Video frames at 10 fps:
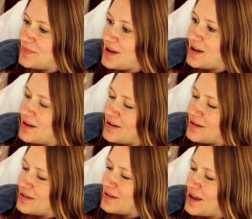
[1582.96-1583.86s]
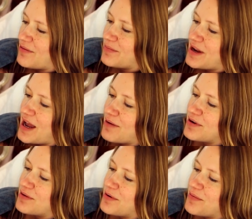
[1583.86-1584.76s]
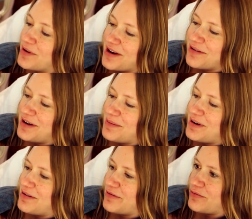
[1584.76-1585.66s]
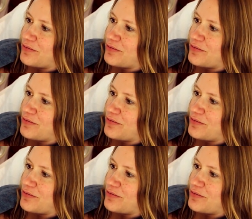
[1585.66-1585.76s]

Yeah, that would be. I wanted one more day. I don't need to be in here for